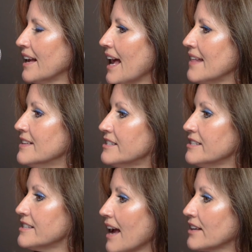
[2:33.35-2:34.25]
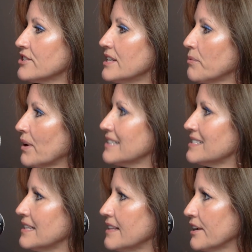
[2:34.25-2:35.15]
and this is actually what is
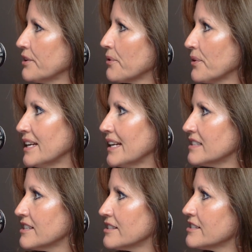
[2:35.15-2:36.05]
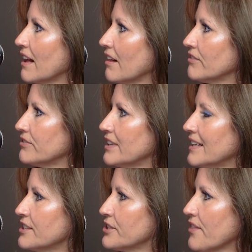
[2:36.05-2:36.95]
in the ingredient itself.
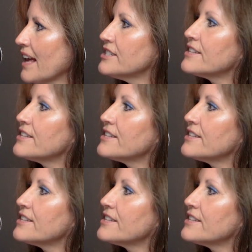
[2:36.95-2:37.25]
So that's